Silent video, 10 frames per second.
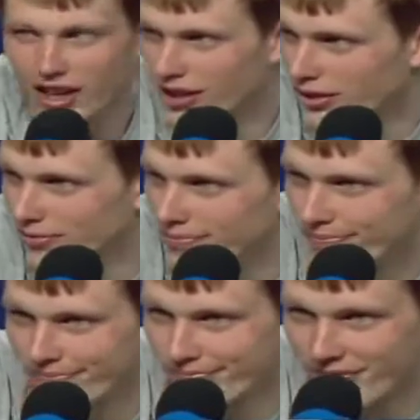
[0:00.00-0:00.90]

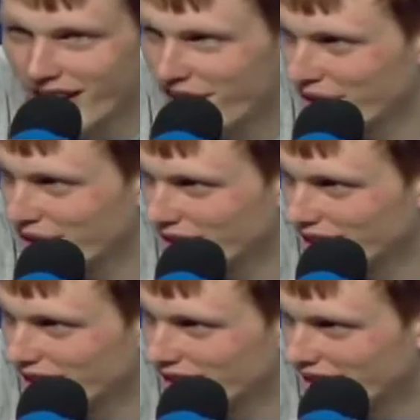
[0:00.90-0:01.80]
Nothing
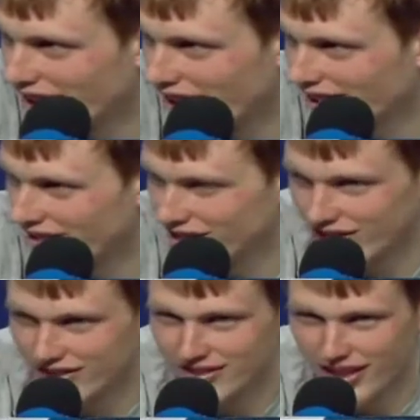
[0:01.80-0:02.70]
really.
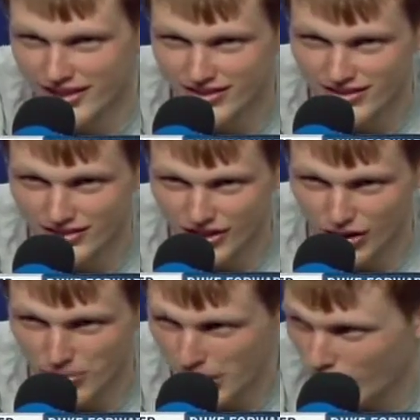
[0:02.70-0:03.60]
Just that,
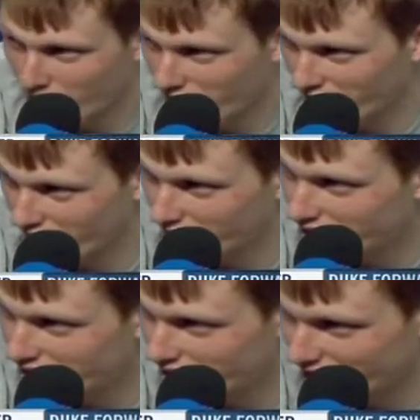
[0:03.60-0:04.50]
you know, the ball went in,